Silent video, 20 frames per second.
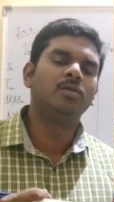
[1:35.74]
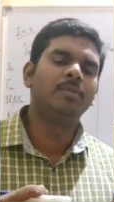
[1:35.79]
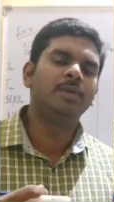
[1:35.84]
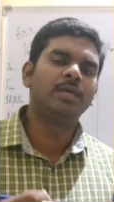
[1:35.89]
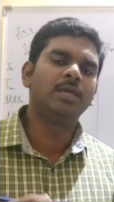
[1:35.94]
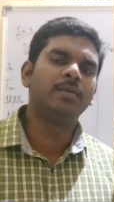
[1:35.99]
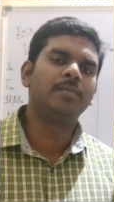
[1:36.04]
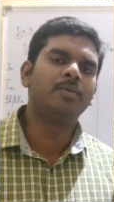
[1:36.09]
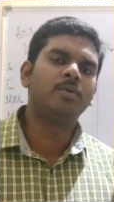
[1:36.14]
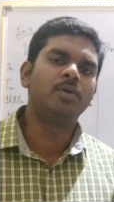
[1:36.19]
We
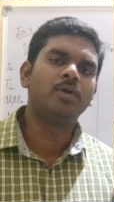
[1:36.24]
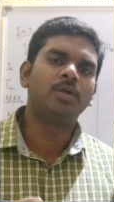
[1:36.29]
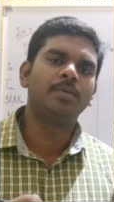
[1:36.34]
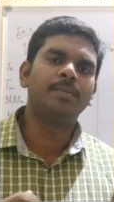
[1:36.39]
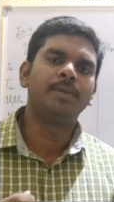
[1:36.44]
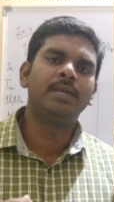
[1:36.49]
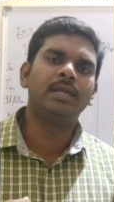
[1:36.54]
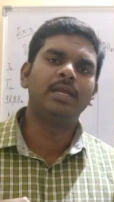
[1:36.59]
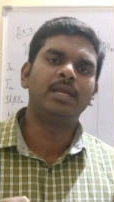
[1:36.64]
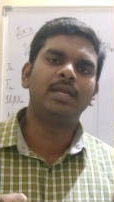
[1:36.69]
keep on
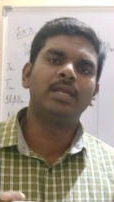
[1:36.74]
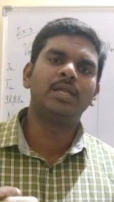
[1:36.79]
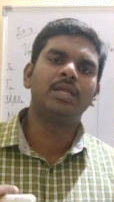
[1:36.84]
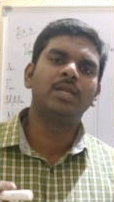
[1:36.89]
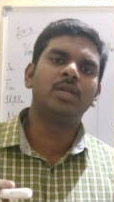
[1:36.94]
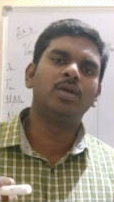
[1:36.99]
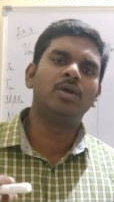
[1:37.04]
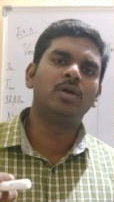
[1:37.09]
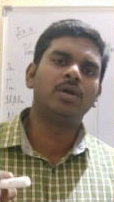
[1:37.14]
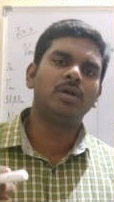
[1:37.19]
repeating
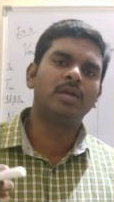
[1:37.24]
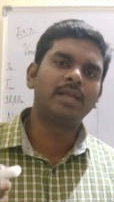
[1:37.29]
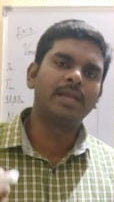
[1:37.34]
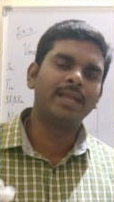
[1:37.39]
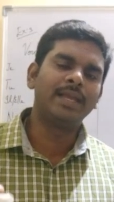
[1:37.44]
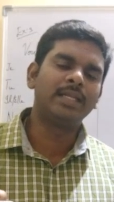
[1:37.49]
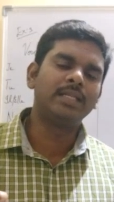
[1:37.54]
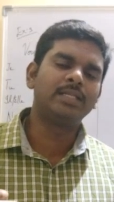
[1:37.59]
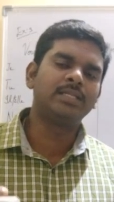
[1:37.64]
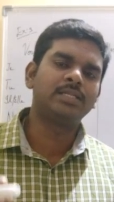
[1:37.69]
till your
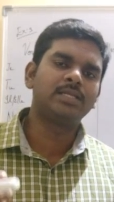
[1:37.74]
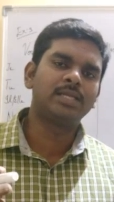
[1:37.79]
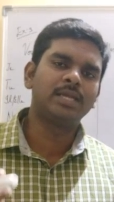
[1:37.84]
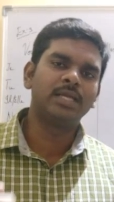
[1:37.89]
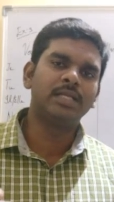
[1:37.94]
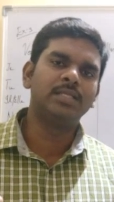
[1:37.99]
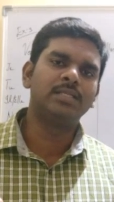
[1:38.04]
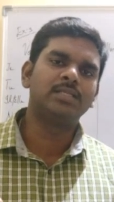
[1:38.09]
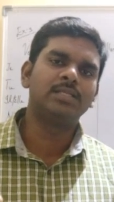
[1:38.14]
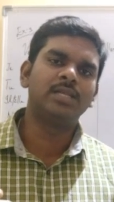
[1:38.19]
9th,
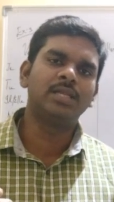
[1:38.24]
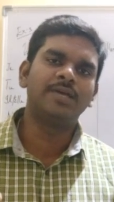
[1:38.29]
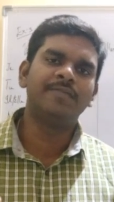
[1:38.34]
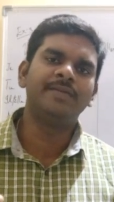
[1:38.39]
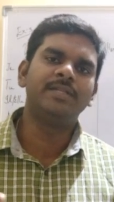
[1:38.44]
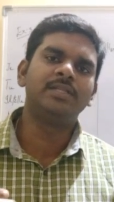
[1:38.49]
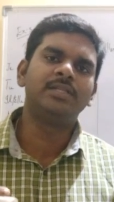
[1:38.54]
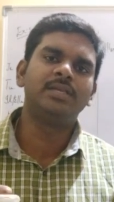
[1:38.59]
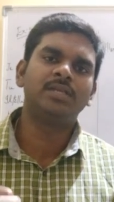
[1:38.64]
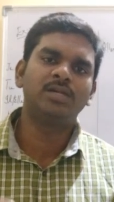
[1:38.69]
10th,
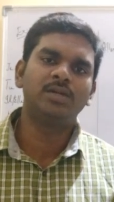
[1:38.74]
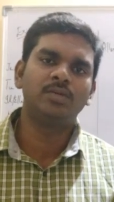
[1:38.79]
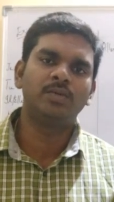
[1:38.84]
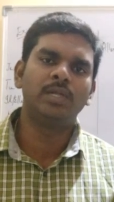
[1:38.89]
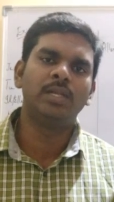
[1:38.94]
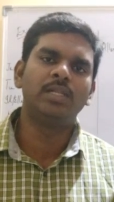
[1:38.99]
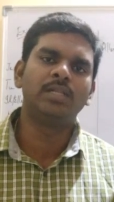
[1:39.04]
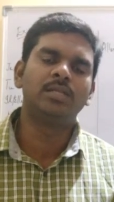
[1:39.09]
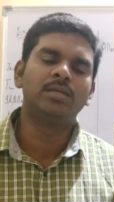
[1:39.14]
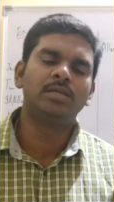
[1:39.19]
11th and
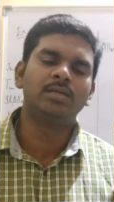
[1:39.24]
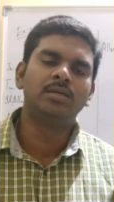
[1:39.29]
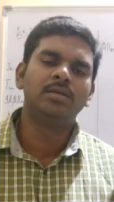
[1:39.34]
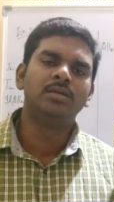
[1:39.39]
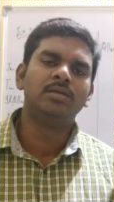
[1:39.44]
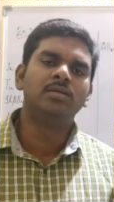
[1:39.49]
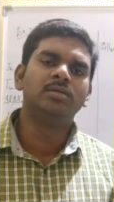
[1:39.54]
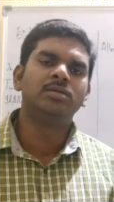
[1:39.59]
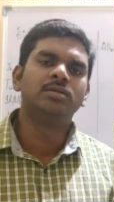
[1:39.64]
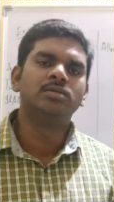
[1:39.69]
12th.
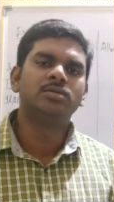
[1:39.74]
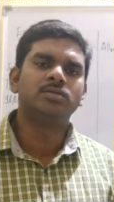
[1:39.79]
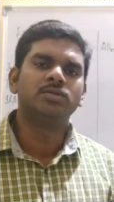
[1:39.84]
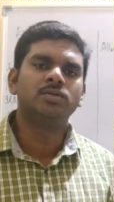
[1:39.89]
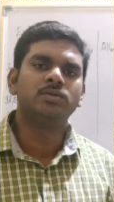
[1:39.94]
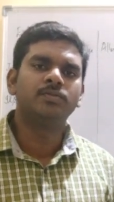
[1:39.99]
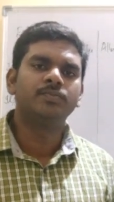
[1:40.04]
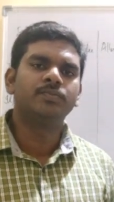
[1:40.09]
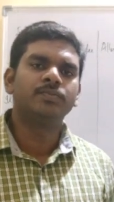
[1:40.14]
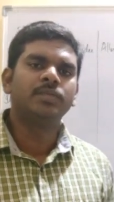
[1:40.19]

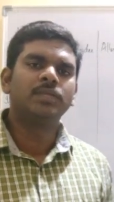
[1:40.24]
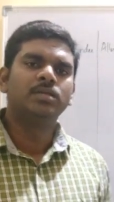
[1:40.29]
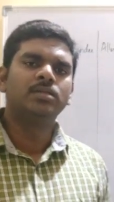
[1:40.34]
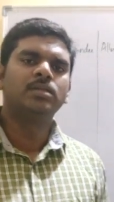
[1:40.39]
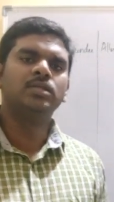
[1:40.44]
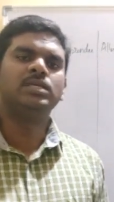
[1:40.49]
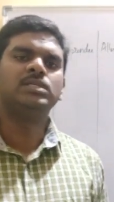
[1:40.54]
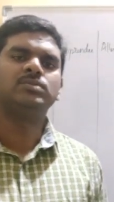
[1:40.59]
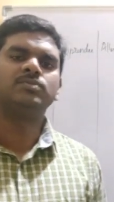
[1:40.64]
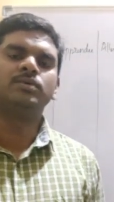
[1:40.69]
So
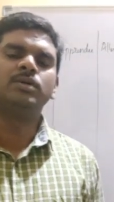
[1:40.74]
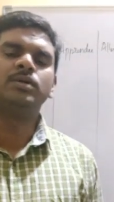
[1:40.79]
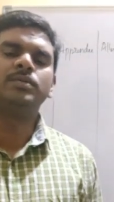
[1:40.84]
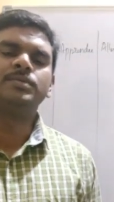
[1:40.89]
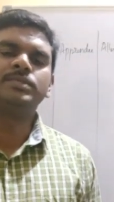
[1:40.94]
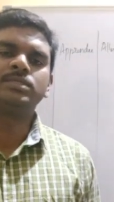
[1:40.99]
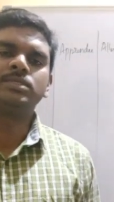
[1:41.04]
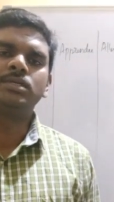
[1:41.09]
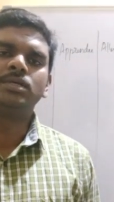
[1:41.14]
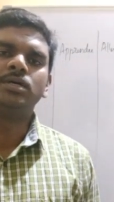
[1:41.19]
these
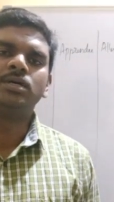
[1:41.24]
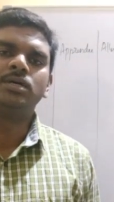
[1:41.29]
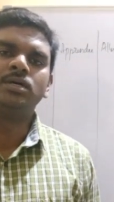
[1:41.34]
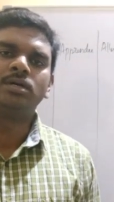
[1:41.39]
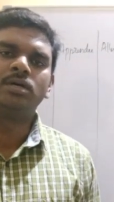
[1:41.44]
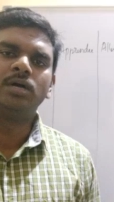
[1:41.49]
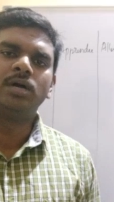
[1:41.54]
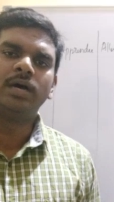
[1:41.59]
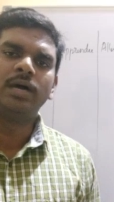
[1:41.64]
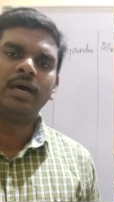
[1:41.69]
verbs
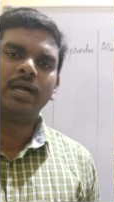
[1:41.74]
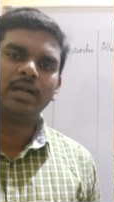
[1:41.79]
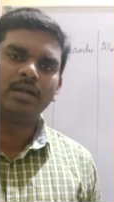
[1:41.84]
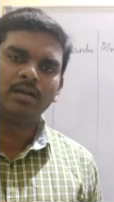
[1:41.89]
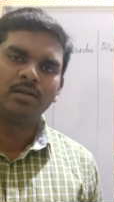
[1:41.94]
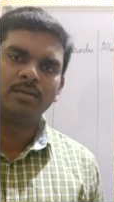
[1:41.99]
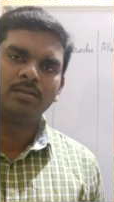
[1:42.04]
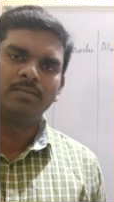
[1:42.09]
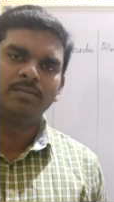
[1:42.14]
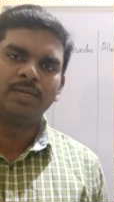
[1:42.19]
are
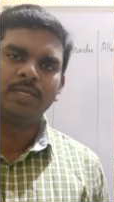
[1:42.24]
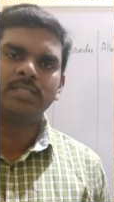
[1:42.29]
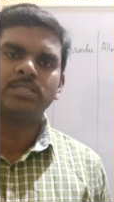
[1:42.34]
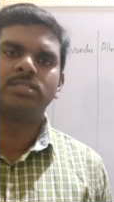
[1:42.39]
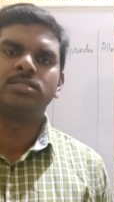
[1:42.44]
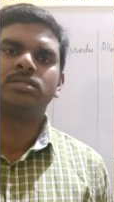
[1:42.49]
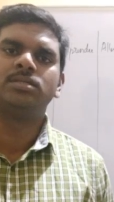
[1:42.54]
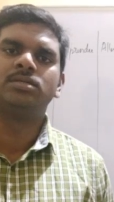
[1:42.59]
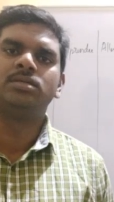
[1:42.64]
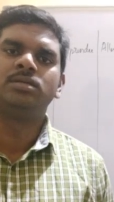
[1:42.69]

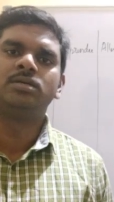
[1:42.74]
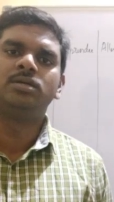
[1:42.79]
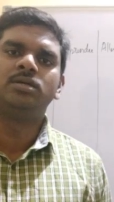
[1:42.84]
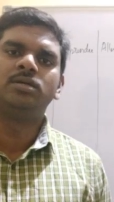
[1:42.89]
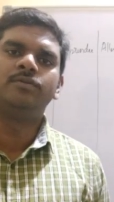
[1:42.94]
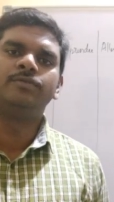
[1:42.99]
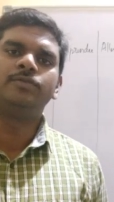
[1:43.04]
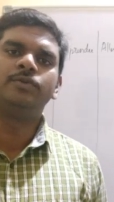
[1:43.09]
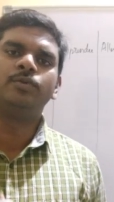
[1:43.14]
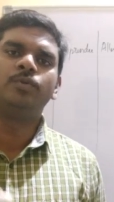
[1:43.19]
must
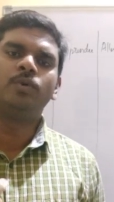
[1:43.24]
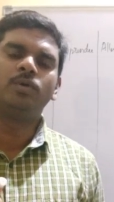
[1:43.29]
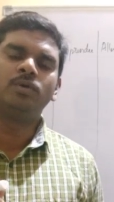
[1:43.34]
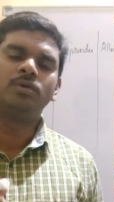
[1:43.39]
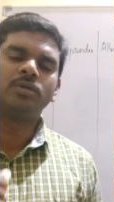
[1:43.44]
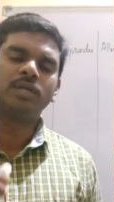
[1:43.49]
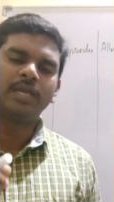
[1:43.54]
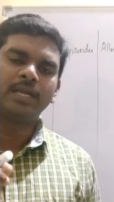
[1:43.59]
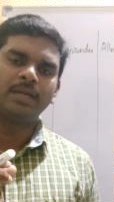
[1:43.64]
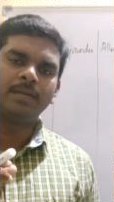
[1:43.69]
if you want
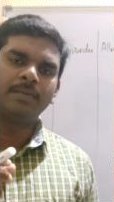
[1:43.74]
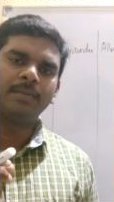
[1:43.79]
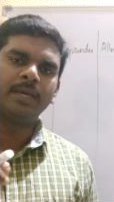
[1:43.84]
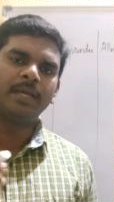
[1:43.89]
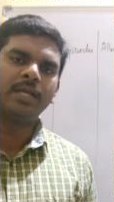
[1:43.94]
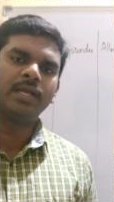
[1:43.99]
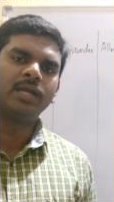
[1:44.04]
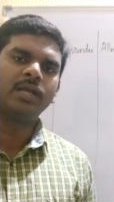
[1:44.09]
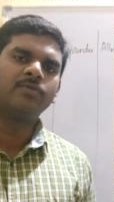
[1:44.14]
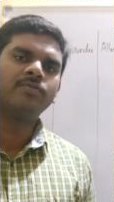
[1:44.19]
to write a
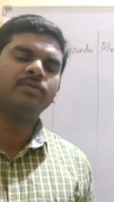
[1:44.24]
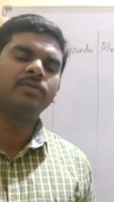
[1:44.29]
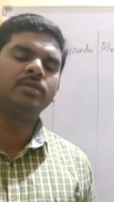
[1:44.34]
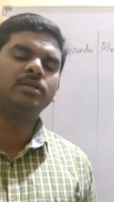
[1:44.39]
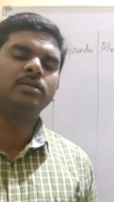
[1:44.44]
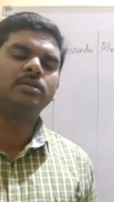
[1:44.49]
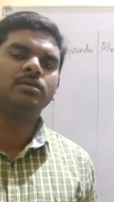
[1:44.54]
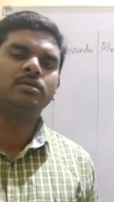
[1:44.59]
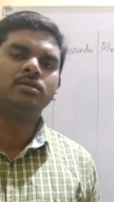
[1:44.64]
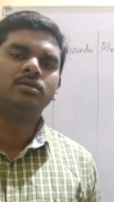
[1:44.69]
paragraph
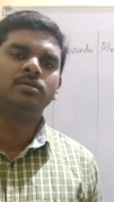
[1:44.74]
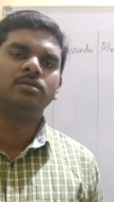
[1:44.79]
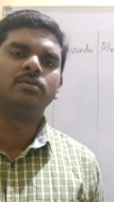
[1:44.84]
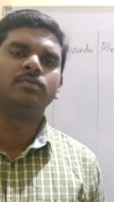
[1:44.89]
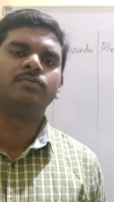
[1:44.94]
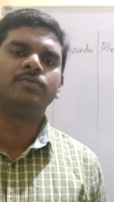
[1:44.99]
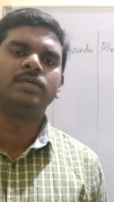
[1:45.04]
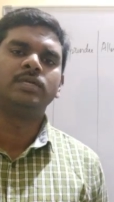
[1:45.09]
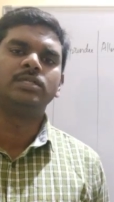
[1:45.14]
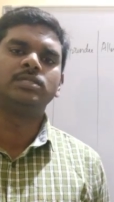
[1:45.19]
in
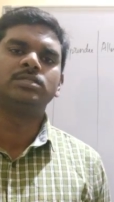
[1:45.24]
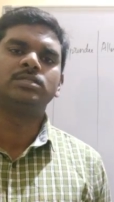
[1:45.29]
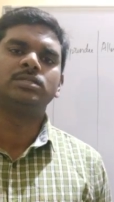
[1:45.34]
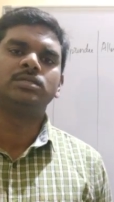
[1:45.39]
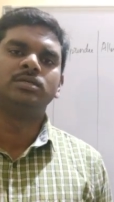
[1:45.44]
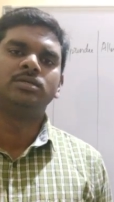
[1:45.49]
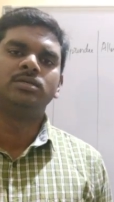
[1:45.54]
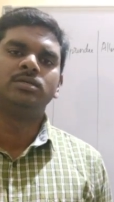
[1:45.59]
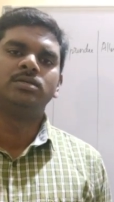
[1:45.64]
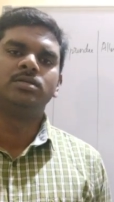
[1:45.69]
French.
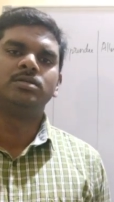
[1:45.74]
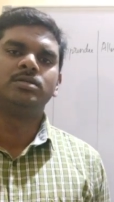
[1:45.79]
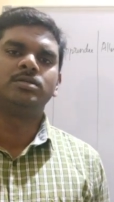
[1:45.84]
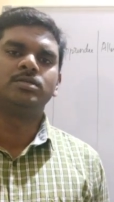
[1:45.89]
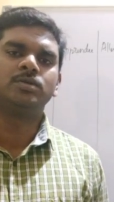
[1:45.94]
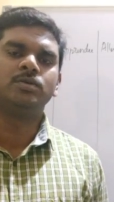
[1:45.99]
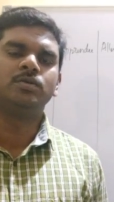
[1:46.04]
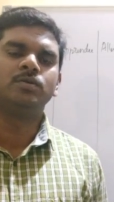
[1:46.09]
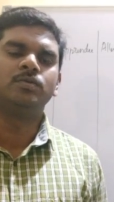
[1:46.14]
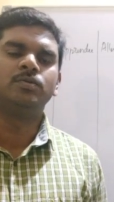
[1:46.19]

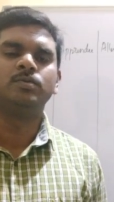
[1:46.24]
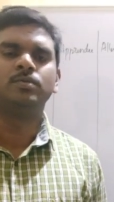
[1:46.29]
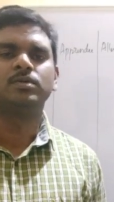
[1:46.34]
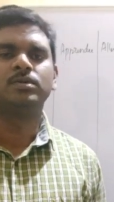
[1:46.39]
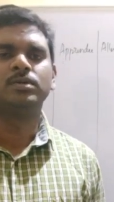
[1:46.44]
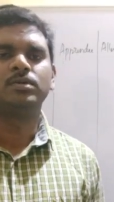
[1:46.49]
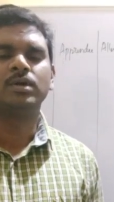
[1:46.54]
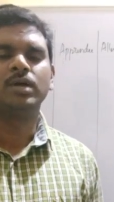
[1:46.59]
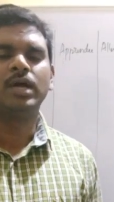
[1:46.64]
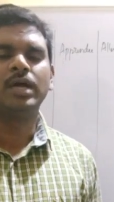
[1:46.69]
So
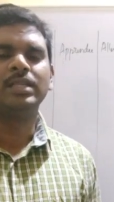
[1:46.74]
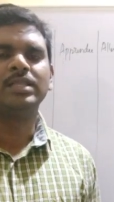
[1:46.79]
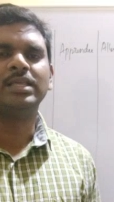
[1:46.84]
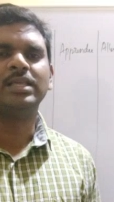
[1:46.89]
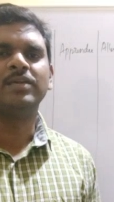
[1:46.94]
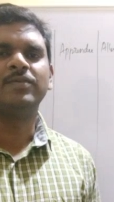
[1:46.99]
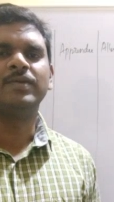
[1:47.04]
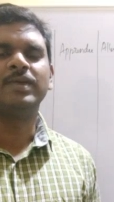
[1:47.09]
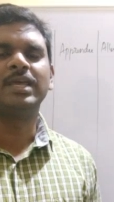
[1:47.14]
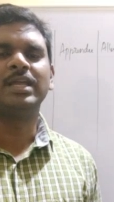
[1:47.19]
I
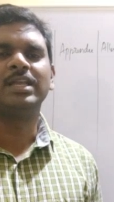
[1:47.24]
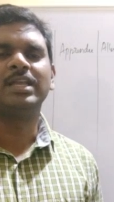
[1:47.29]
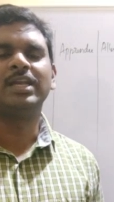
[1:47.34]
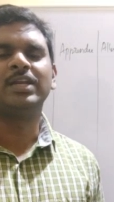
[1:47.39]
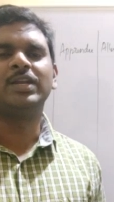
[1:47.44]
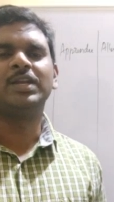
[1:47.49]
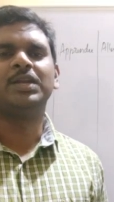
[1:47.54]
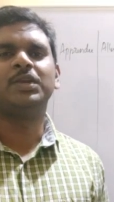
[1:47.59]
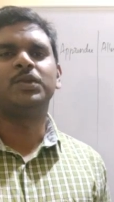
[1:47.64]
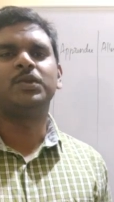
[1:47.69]
think we can
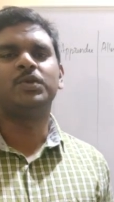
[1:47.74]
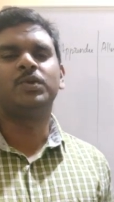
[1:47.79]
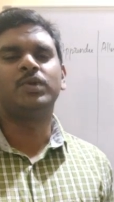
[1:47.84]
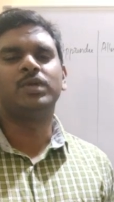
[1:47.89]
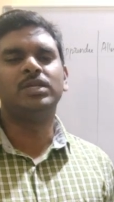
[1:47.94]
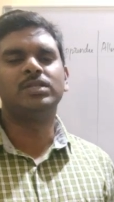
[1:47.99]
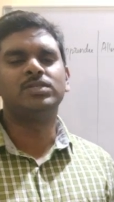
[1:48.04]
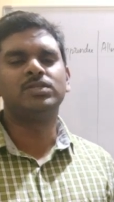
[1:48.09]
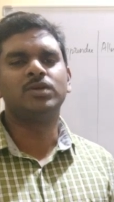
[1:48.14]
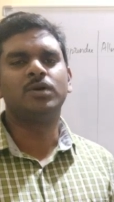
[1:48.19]
get into
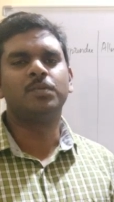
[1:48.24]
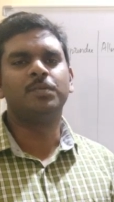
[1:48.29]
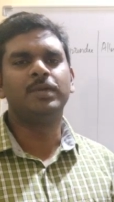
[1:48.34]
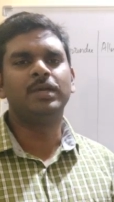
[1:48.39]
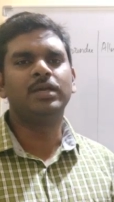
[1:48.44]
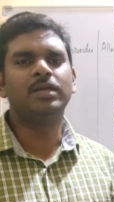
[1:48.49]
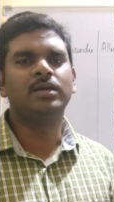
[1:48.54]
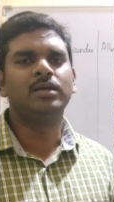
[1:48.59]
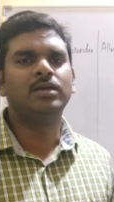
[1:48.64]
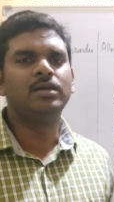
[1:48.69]
today's
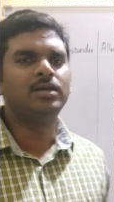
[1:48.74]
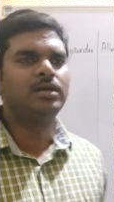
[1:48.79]
topic.